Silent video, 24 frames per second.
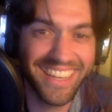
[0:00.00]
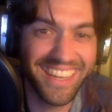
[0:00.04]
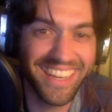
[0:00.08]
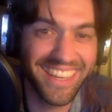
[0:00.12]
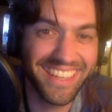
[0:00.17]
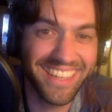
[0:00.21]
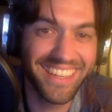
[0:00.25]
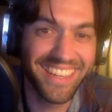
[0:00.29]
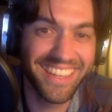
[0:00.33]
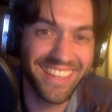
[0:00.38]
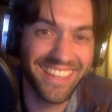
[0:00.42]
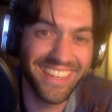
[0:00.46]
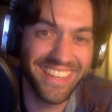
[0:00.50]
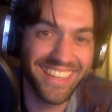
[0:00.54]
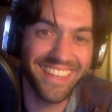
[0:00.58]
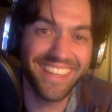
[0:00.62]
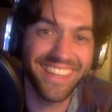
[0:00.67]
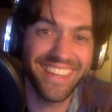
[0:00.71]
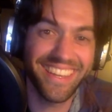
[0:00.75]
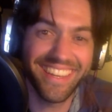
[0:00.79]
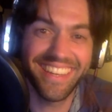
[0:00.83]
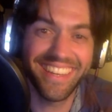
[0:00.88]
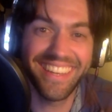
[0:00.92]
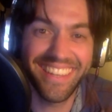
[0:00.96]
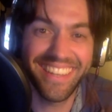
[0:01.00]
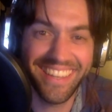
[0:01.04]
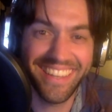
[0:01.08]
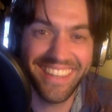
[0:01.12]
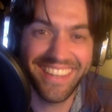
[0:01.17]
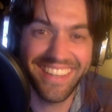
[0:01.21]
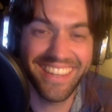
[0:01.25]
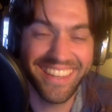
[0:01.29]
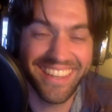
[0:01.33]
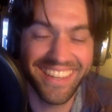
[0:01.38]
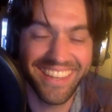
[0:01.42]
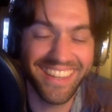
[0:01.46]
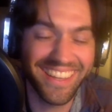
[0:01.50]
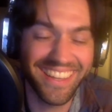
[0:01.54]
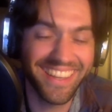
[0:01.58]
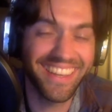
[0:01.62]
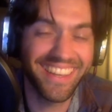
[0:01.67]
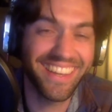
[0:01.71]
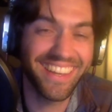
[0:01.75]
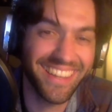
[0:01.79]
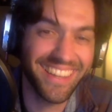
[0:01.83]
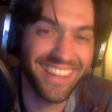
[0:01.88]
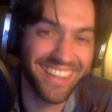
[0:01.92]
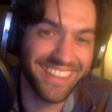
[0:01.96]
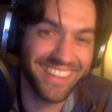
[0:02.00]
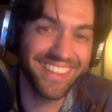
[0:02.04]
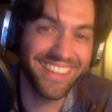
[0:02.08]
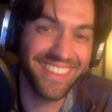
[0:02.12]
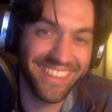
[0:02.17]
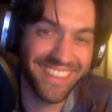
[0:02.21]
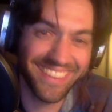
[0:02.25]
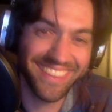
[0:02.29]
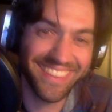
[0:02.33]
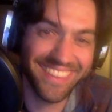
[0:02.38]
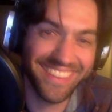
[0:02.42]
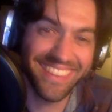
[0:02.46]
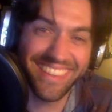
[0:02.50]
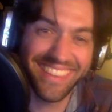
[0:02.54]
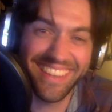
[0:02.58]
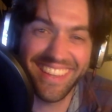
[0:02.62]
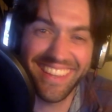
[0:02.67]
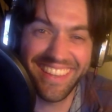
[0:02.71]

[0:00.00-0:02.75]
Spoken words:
[no speech]